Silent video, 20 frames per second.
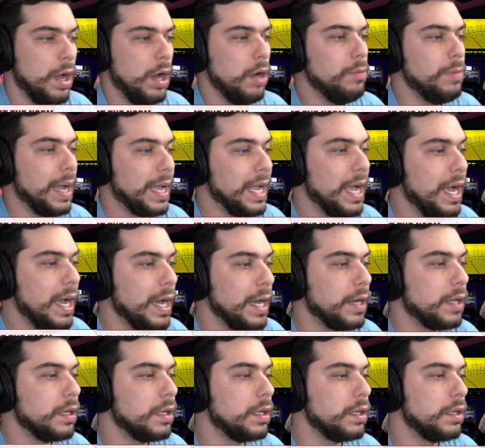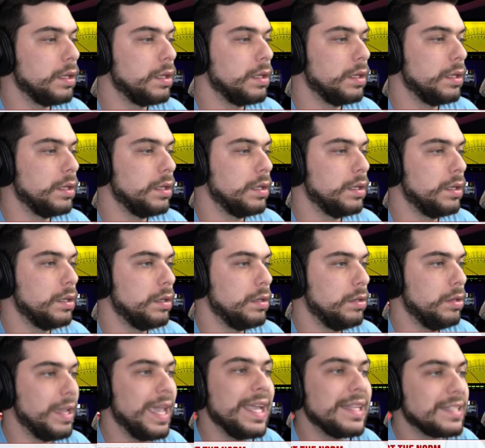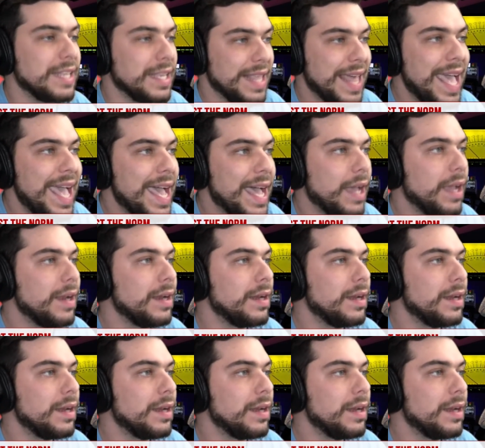Oh my God. You can't say that.